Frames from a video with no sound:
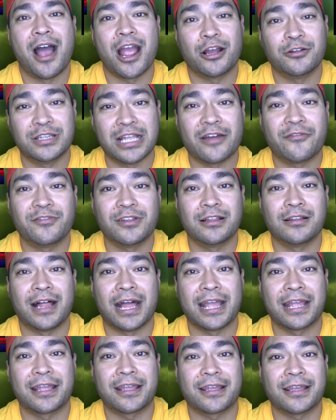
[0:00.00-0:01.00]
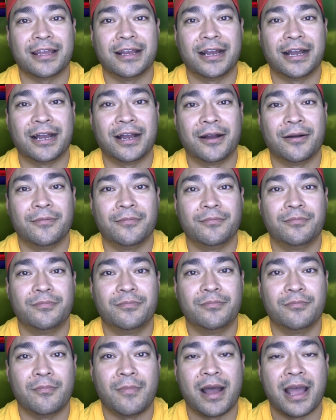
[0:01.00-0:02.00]
you'll definitely like
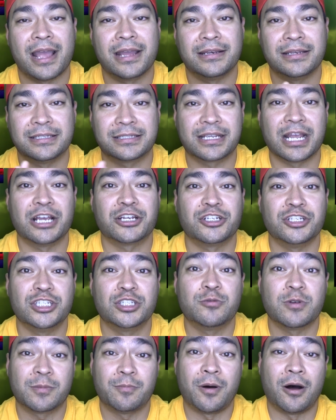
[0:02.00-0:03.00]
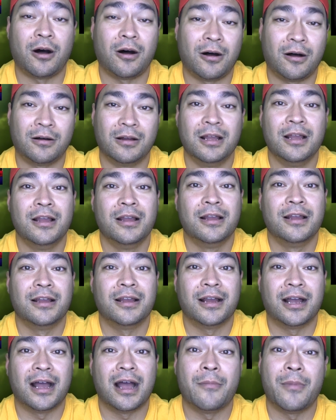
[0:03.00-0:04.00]
my discussions with Paul
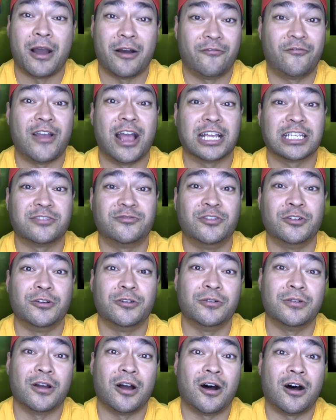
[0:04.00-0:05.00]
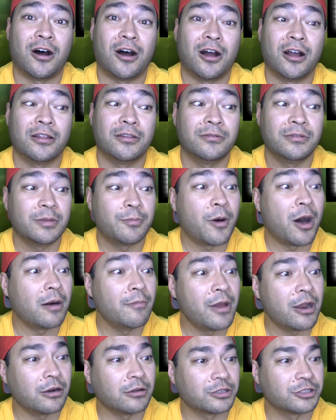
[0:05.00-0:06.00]
about fast food on The Paul
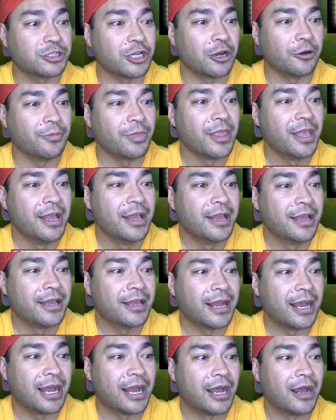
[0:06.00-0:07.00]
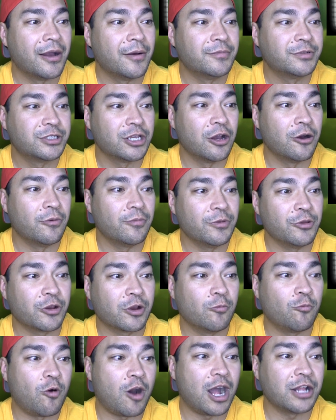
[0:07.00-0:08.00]
Merrill Show. So you
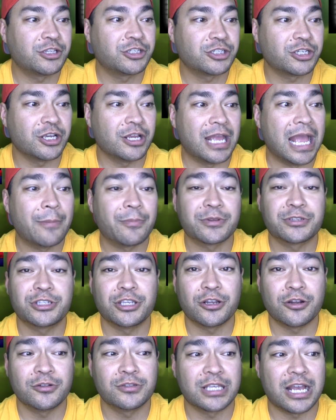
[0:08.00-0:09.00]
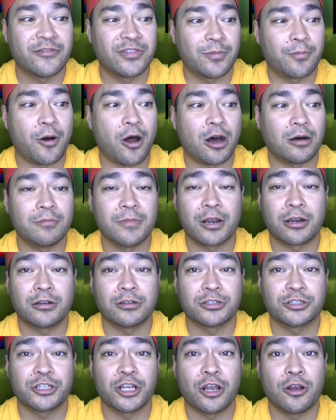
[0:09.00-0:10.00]
can watch episodes of The Paul
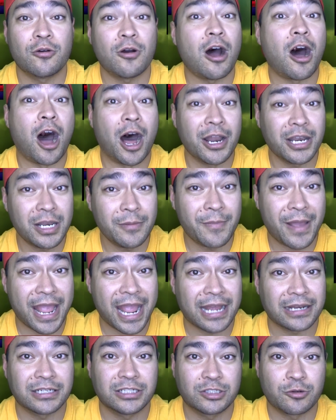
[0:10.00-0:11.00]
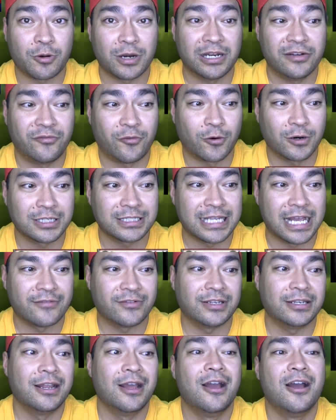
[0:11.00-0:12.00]
Merrill Show on demand
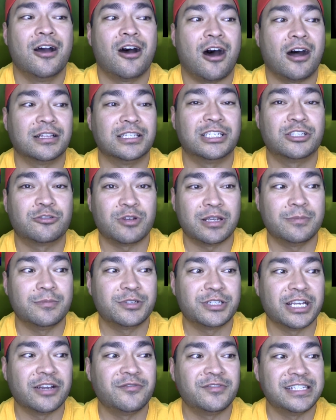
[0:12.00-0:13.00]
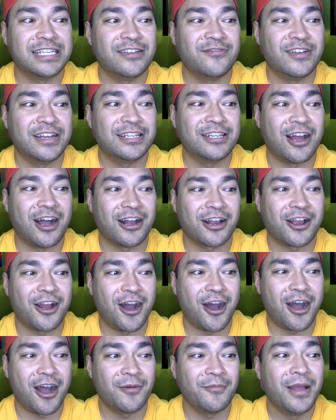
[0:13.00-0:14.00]
24/7 on
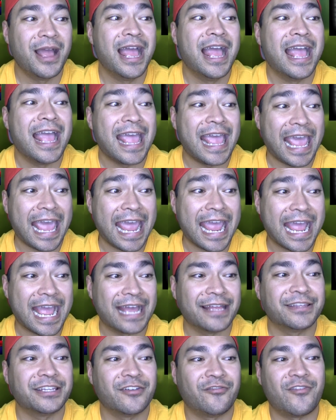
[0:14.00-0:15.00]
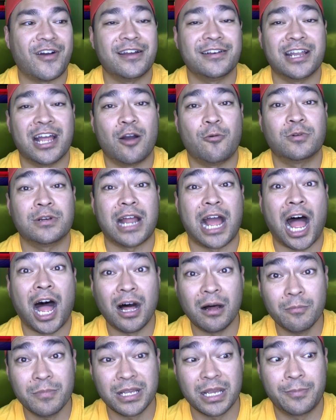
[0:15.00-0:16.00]
streamshifttv.com. And to find out when
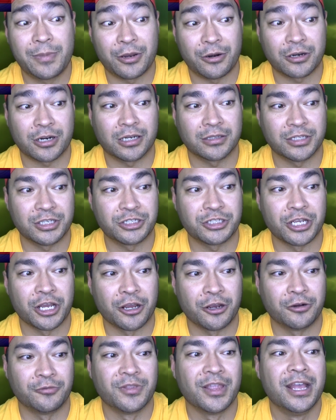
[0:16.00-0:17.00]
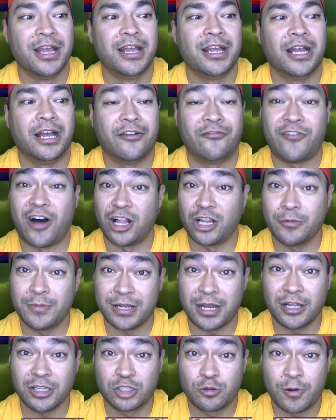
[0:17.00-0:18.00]
I'll be appearing on the show, follow
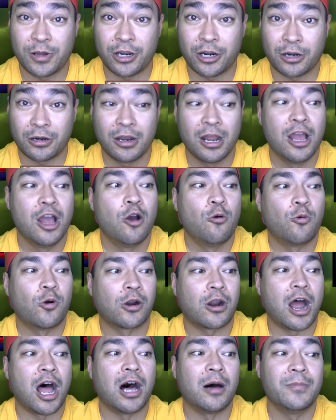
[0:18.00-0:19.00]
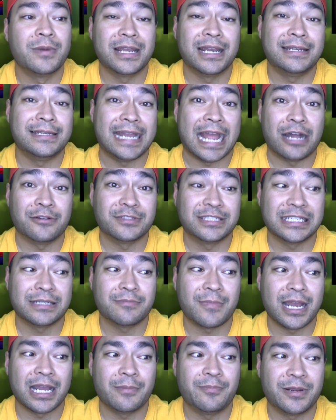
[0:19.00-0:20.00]
me on Twitter, where I'll be
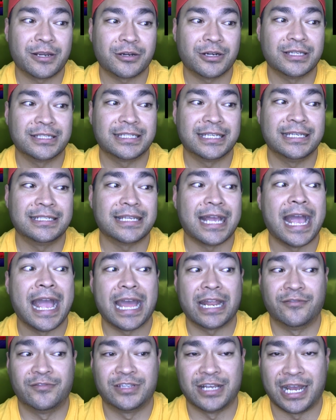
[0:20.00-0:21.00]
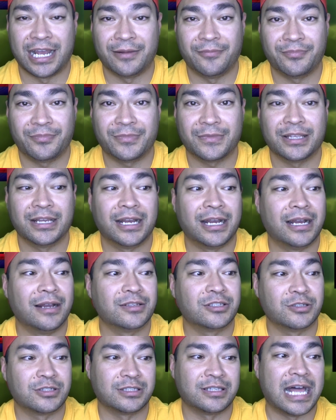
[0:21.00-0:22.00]
announcing my appearances ahead of time.
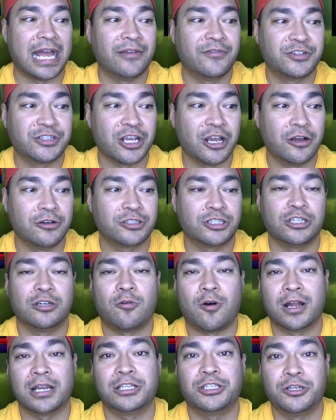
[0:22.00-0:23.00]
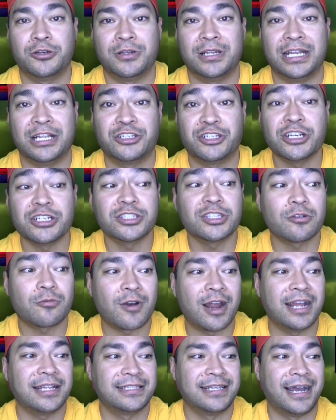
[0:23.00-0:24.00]
So it's a live show, so you'll want to tune in at just the
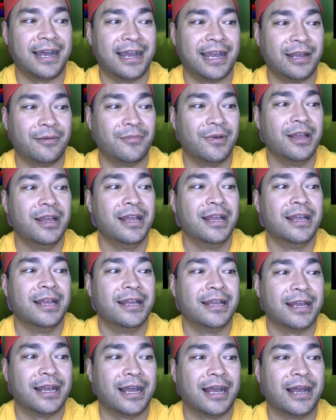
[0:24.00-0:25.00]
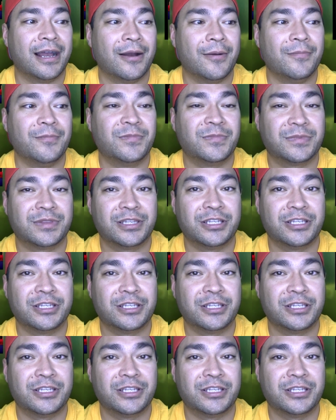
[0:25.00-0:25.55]
right time to